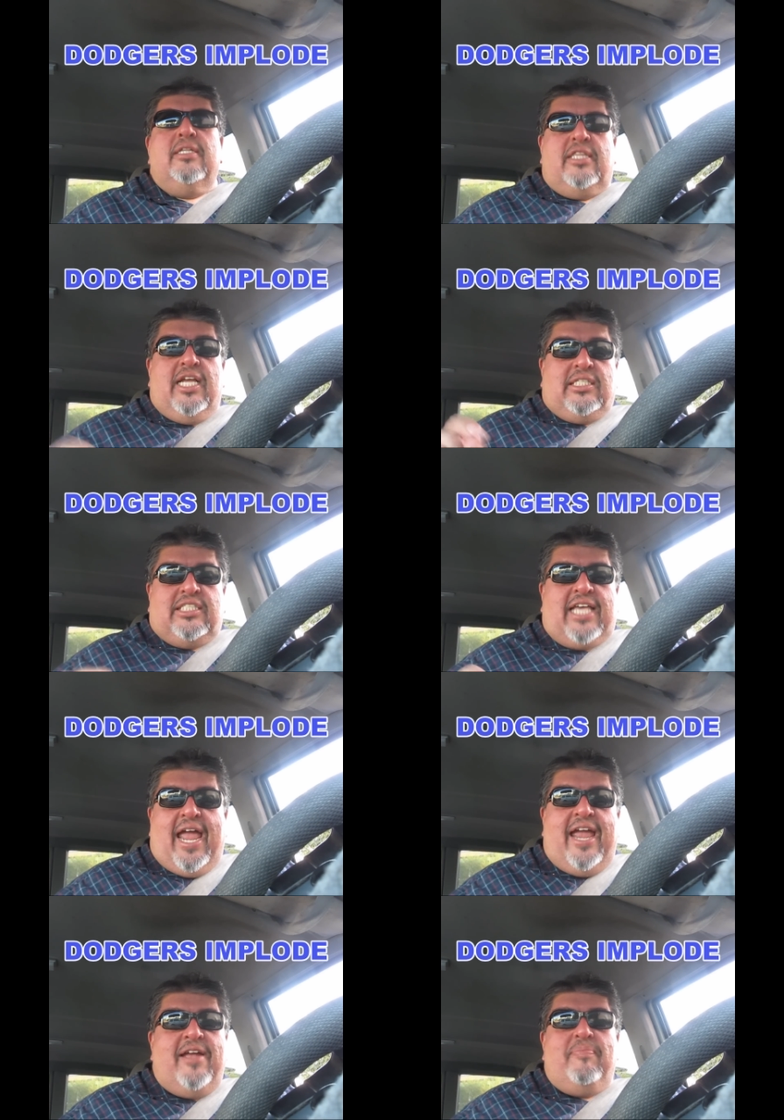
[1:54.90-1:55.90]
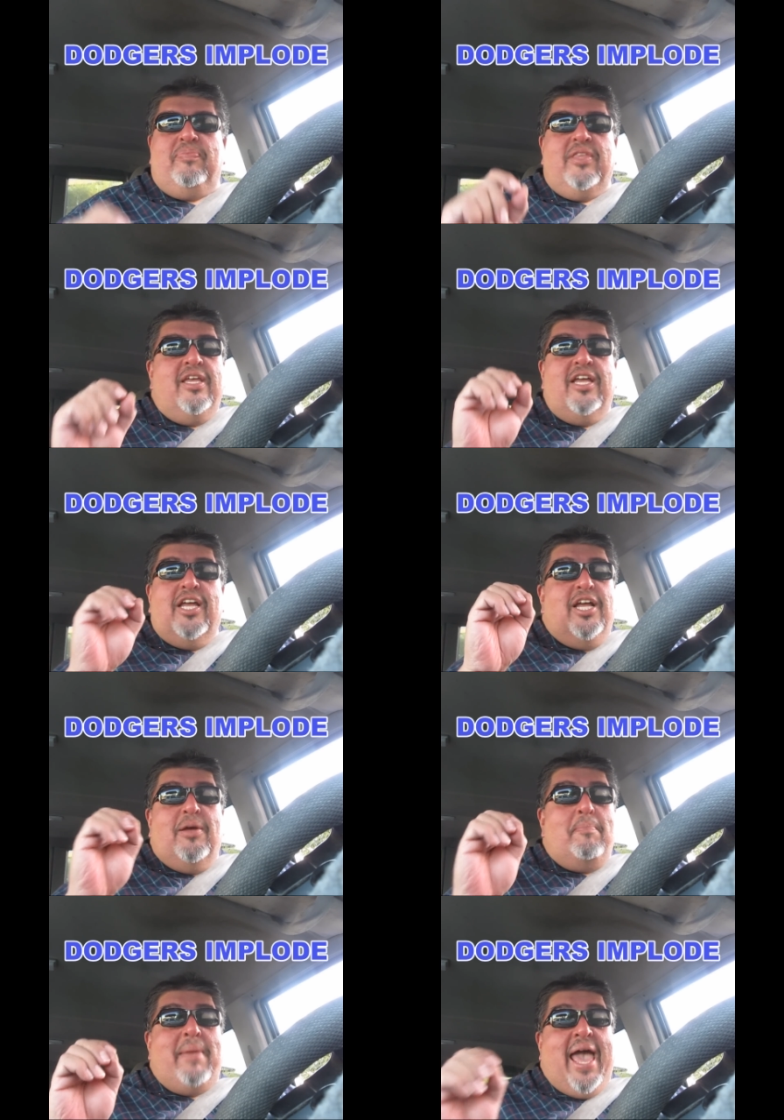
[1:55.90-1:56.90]
This game,
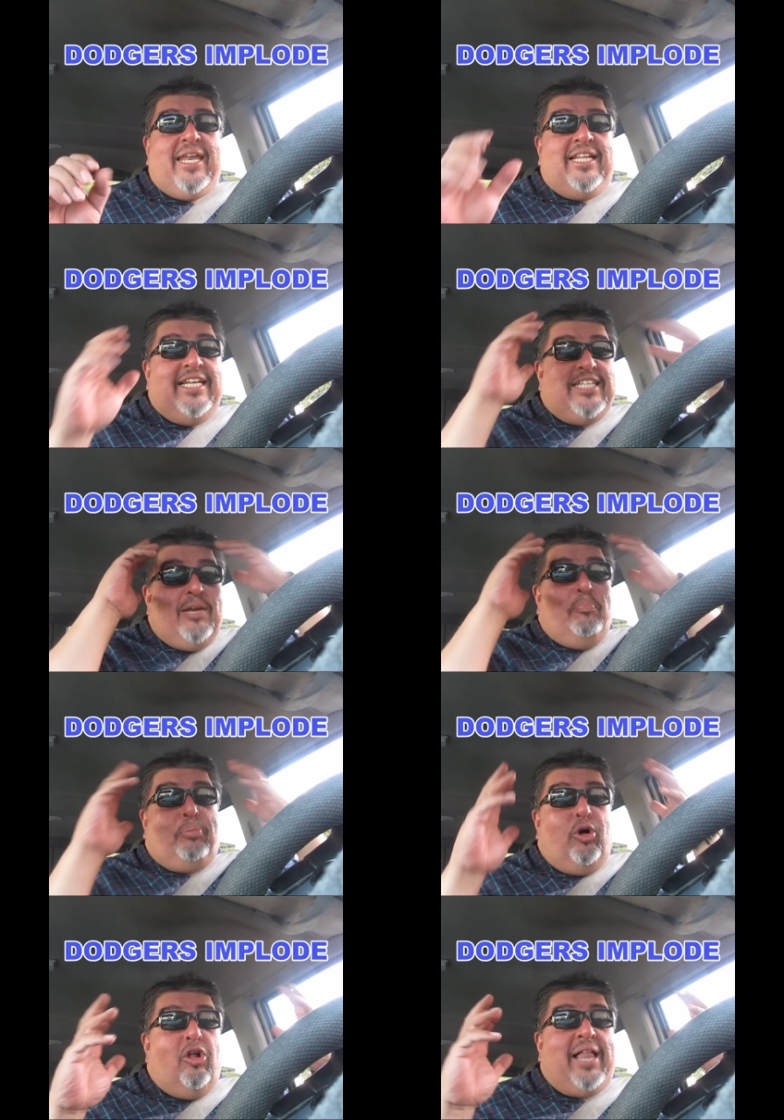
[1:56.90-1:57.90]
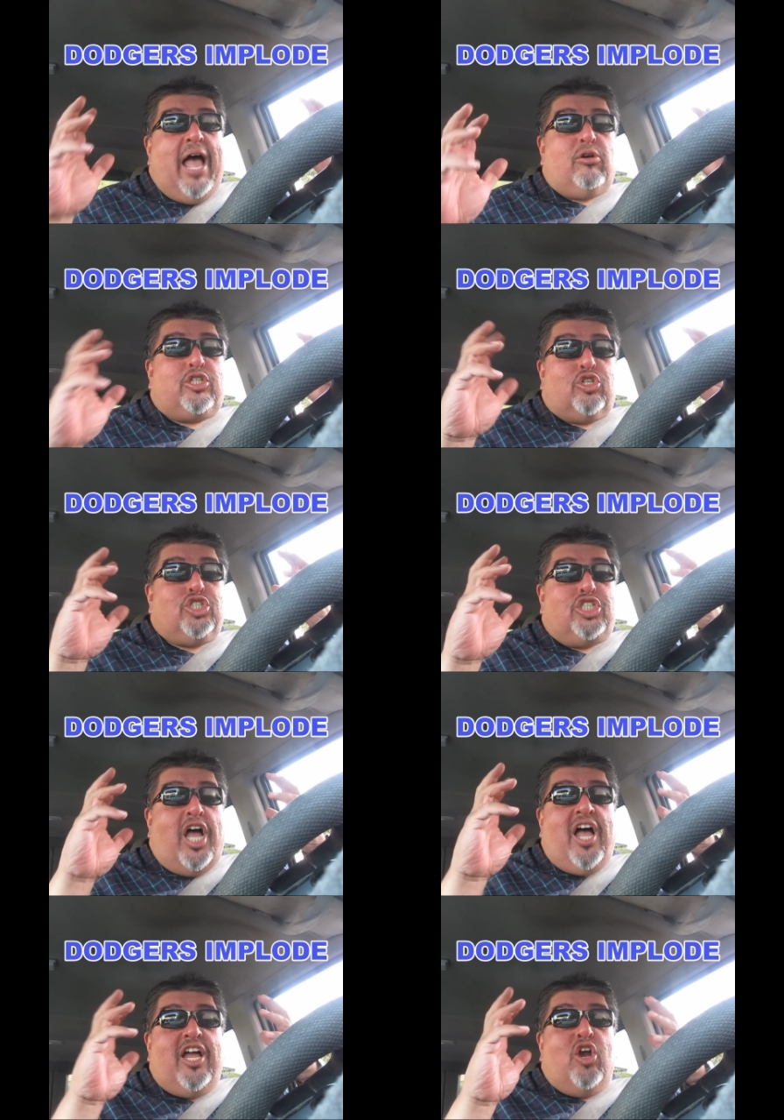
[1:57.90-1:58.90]
Mattingly didn't pull out
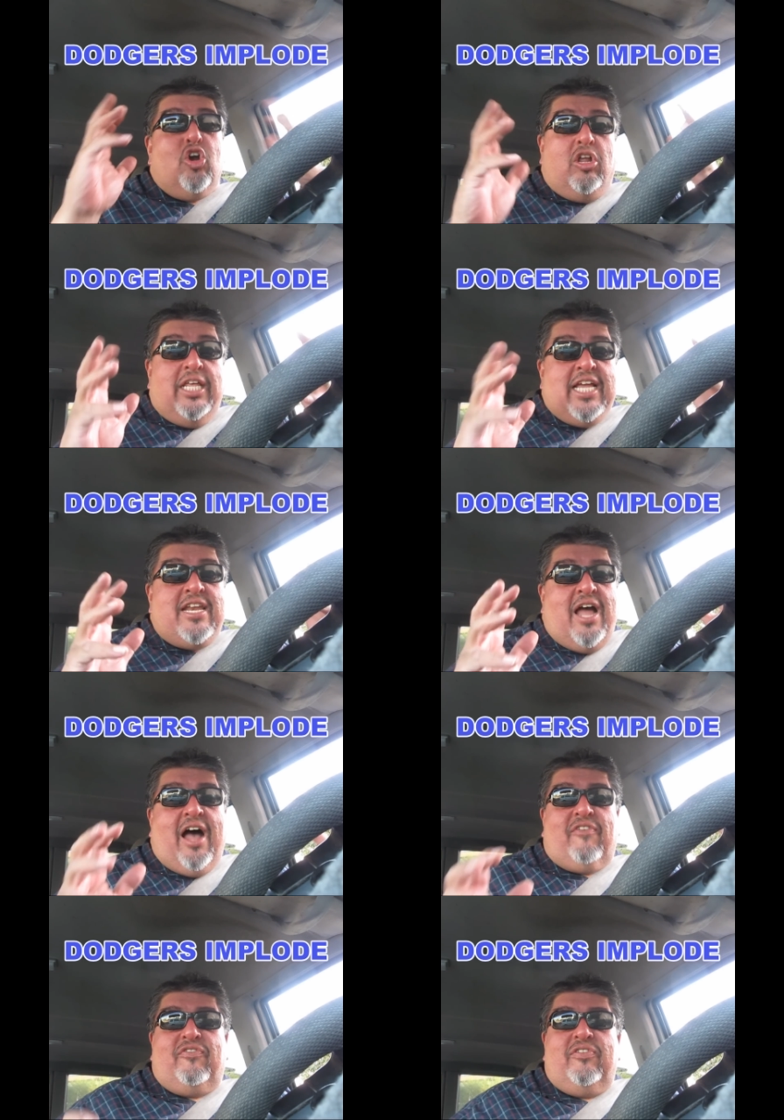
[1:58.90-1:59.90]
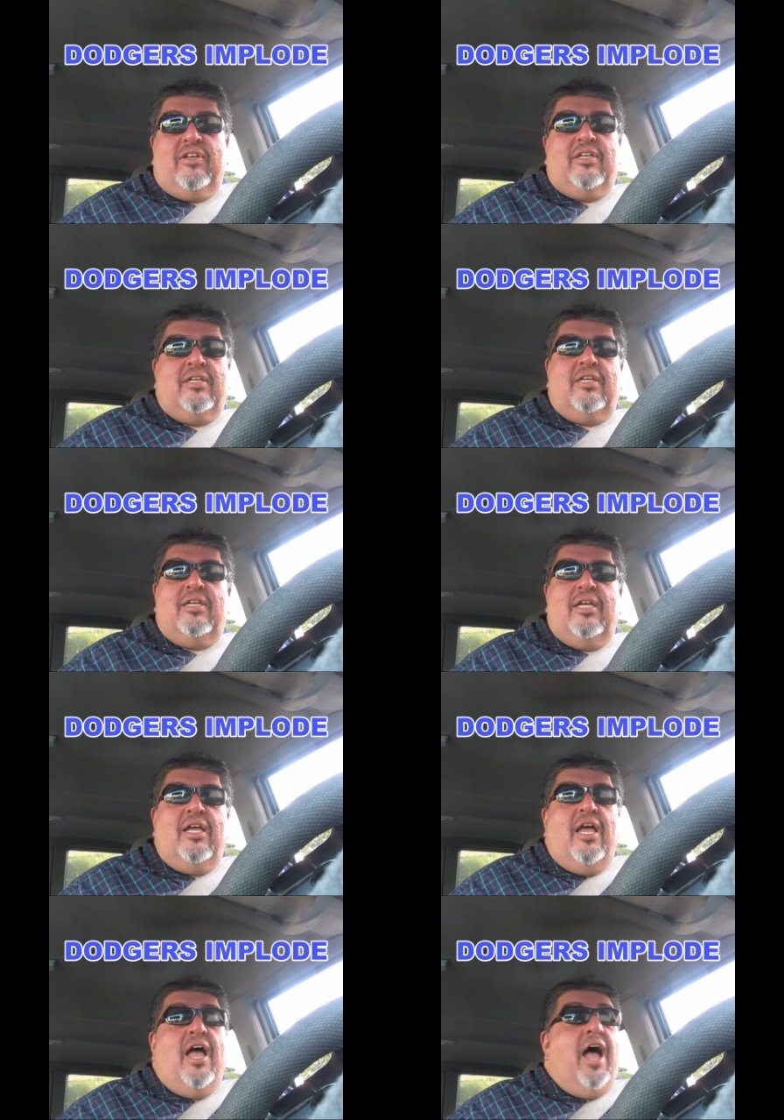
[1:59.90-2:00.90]
Kershaw early enough.
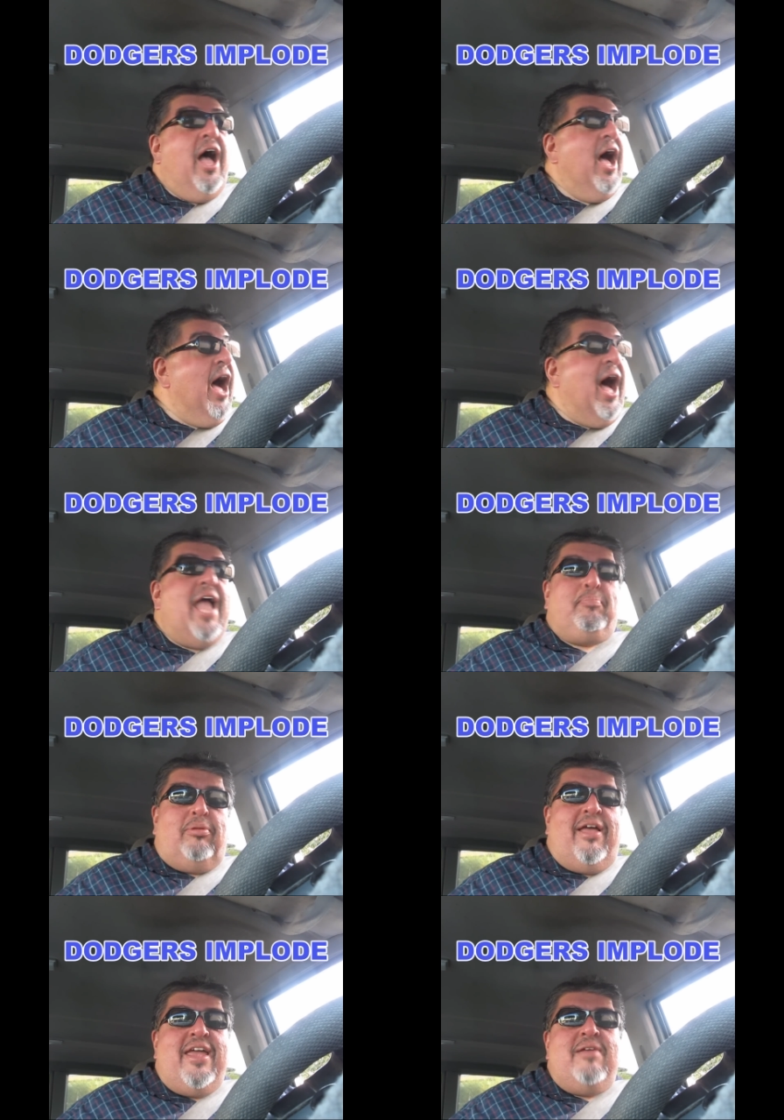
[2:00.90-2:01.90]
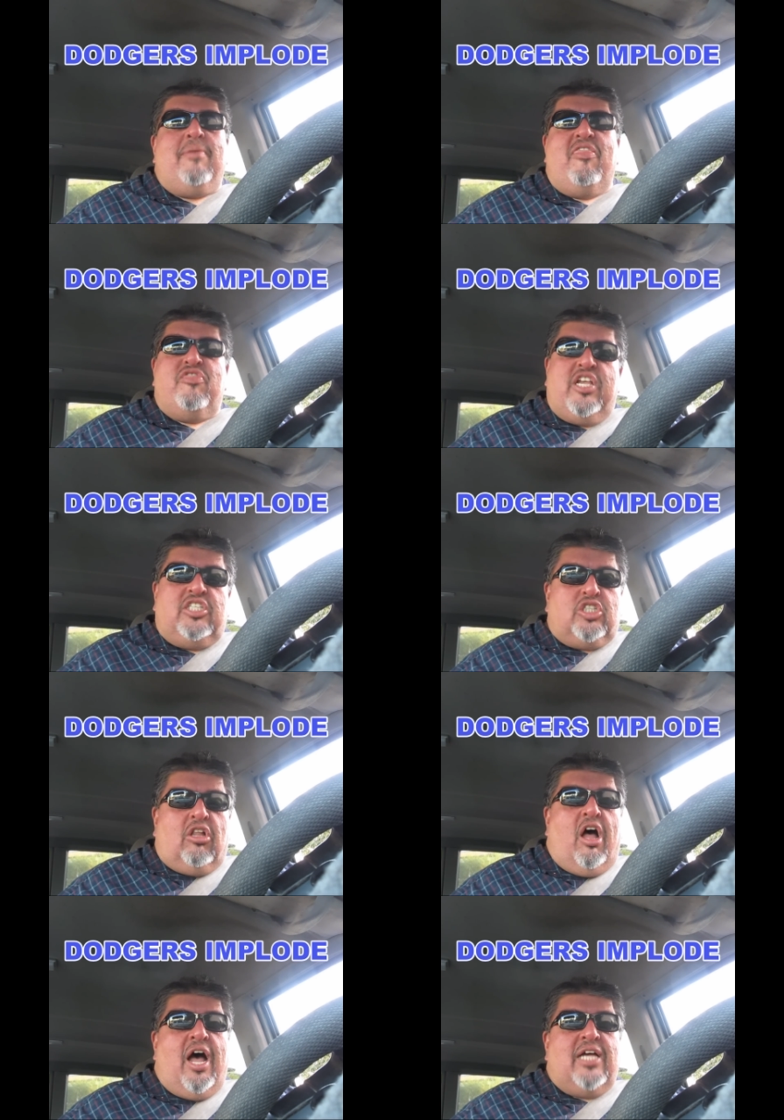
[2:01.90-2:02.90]
I blame this
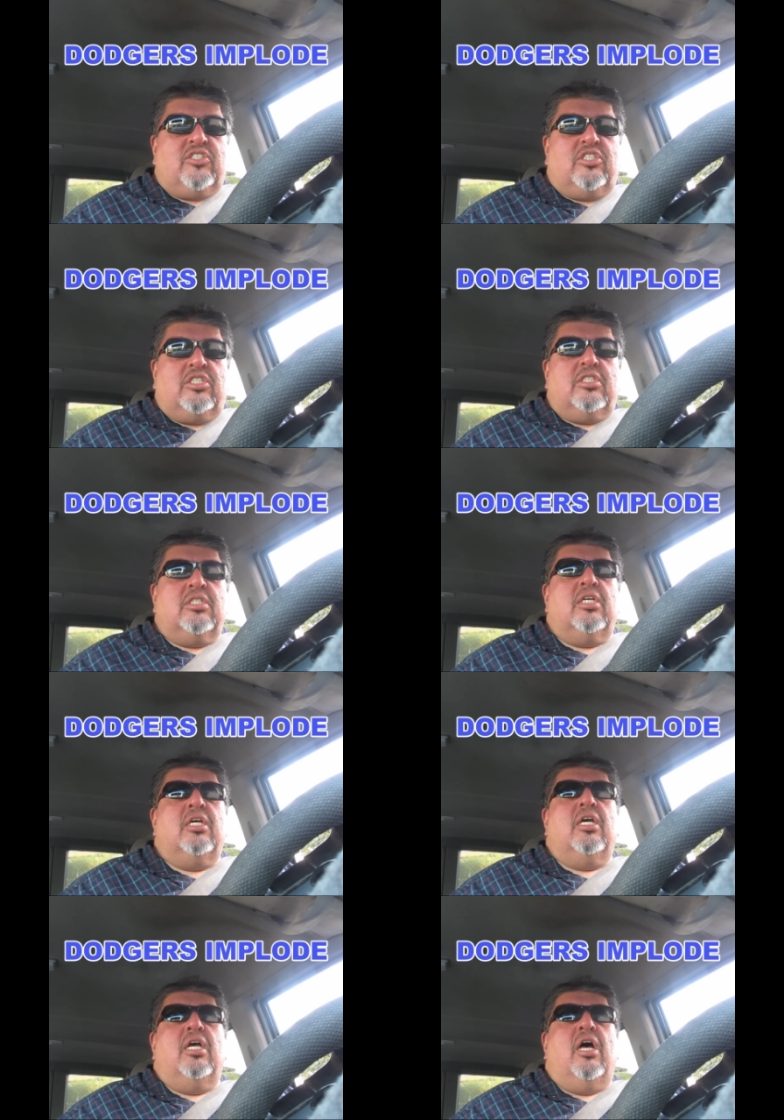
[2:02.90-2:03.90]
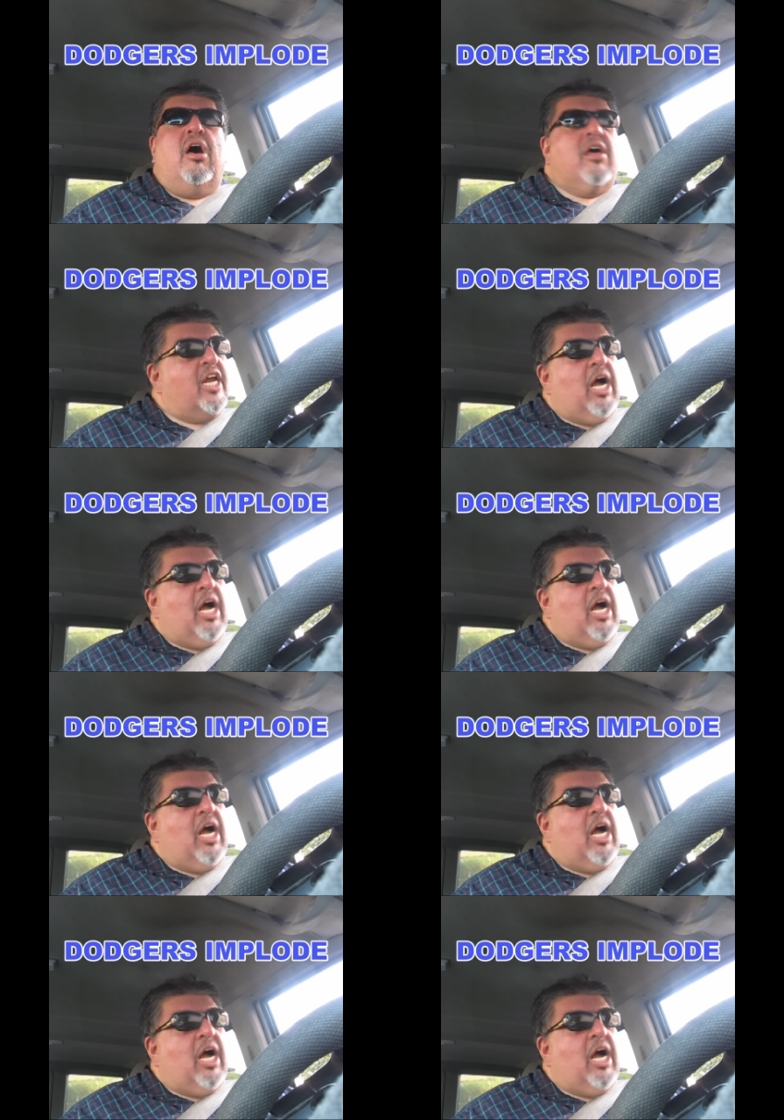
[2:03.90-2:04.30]
loss on a